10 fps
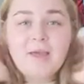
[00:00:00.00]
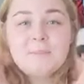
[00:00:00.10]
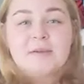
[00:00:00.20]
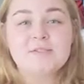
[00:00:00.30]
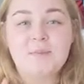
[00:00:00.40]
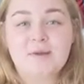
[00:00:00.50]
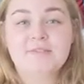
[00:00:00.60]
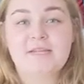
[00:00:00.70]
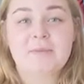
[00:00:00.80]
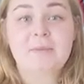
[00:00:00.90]
my sweaters
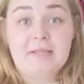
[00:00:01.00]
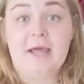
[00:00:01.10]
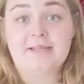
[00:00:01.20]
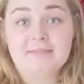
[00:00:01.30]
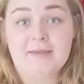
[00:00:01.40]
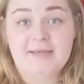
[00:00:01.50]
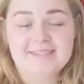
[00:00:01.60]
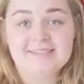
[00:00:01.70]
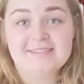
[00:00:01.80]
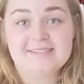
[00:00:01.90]
take up a lot of
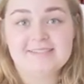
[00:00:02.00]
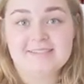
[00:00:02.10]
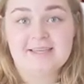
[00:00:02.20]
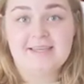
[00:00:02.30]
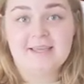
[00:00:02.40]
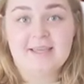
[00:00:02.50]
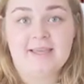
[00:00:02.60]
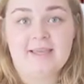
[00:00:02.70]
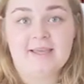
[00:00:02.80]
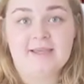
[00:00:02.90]
space
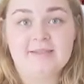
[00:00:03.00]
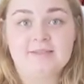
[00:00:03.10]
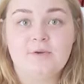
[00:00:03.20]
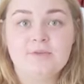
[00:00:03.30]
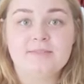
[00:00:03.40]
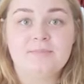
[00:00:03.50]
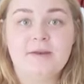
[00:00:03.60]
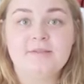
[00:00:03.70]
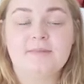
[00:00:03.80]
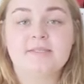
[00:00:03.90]
and oh this
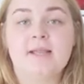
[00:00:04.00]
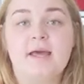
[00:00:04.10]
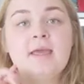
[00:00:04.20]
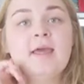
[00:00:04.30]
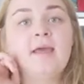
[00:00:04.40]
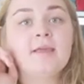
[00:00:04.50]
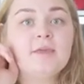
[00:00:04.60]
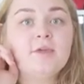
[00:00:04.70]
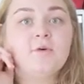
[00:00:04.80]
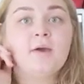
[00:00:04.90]
battery's about to die
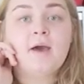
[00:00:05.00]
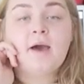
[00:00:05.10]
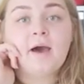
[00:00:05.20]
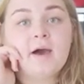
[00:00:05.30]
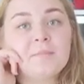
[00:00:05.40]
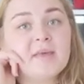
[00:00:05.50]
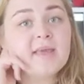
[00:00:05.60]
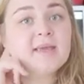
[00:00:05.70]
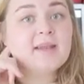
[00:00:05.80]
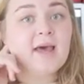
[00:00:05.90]
cute um
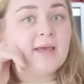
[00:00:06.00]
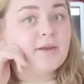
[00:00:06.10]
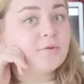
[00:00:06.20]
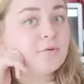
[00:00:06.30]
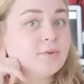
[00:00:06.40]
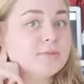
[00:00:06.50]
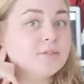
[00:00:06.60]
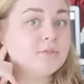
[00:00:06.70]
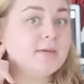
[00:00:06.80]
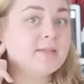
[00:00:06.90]
and i don't know what to
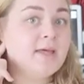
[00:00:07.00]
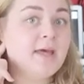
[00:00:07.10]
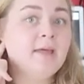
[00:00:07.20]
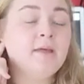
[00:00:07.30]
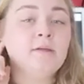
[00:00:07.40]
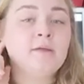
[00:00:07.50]
do about that